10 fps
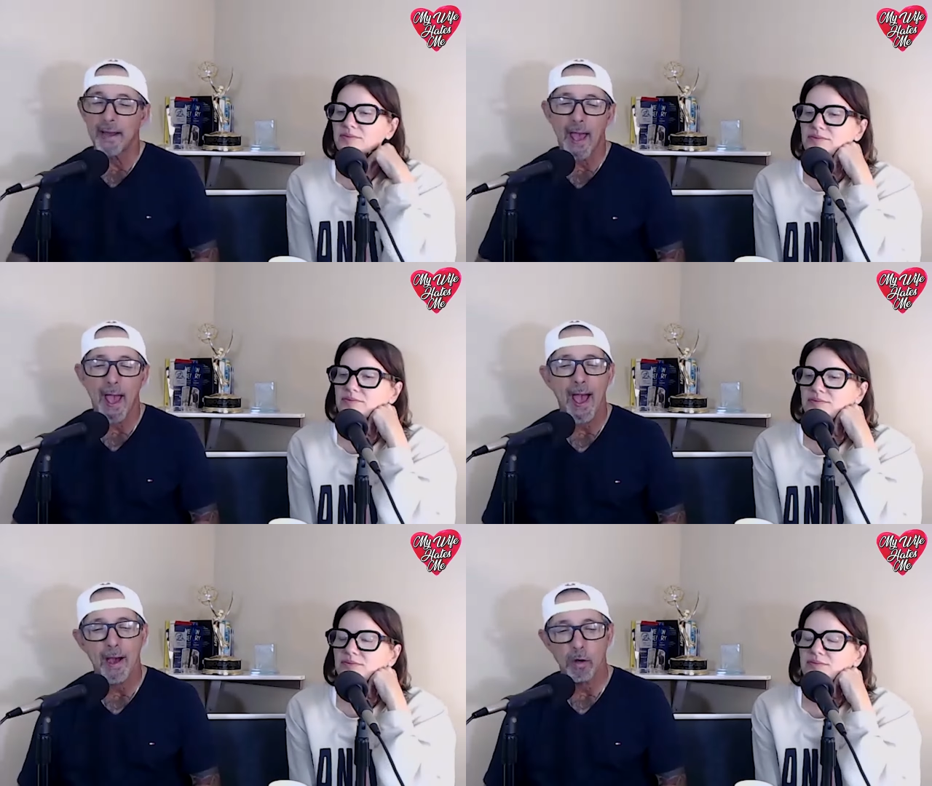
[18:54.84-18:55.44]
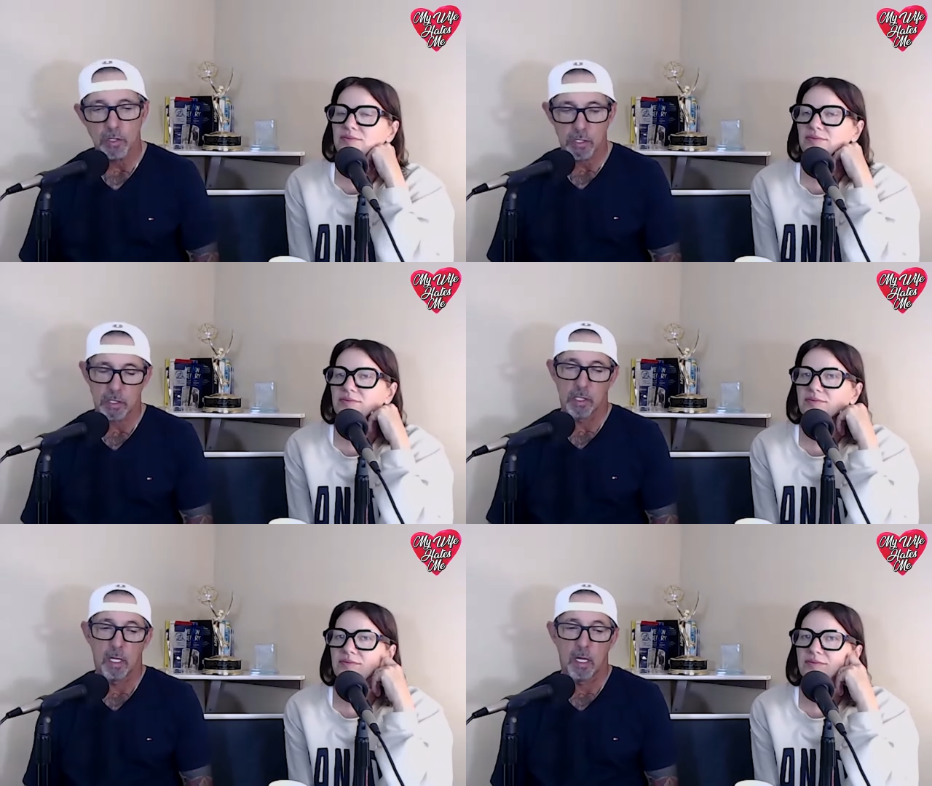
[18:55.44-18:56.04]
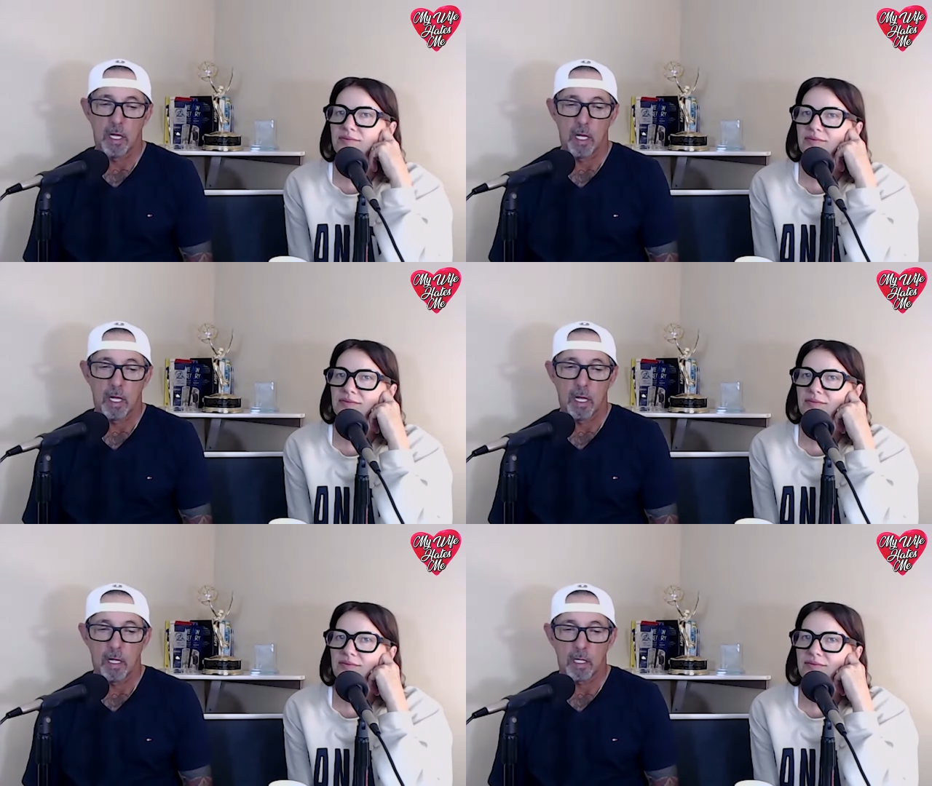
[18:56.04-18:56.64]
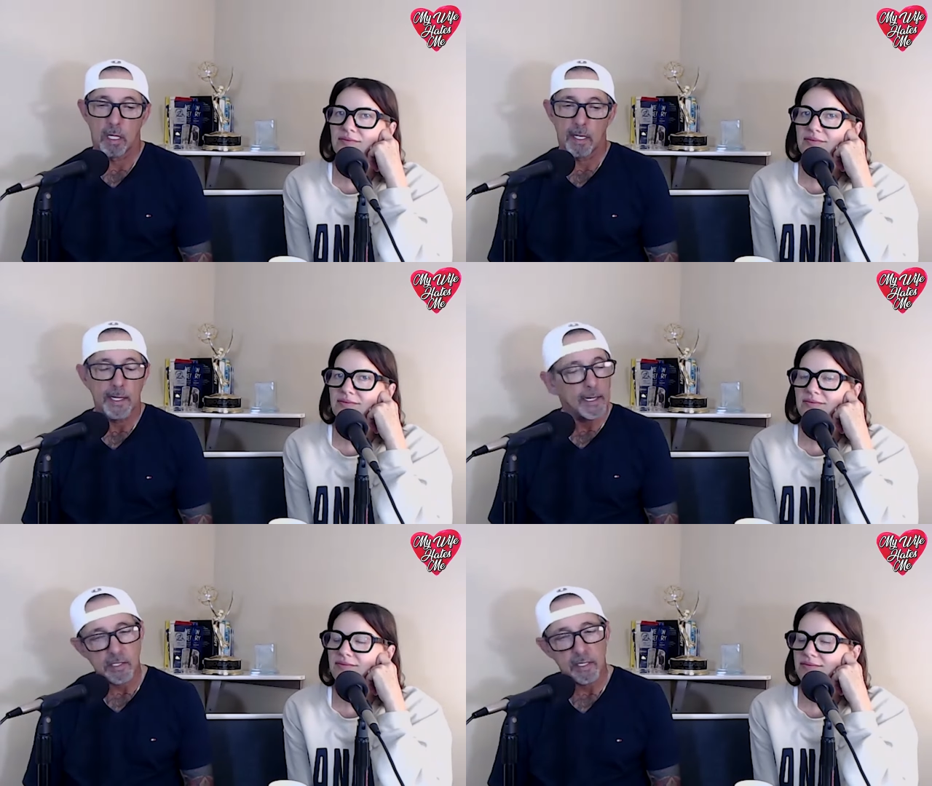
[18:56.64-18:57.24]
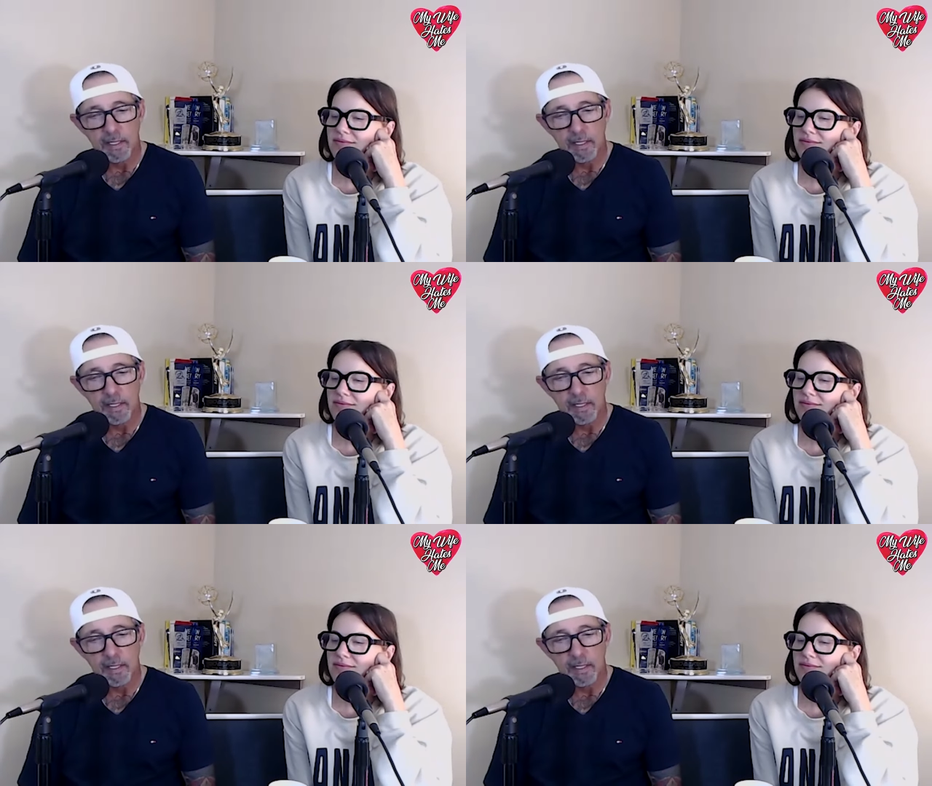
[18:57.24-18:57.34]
Speaker 1: of house. He doesn't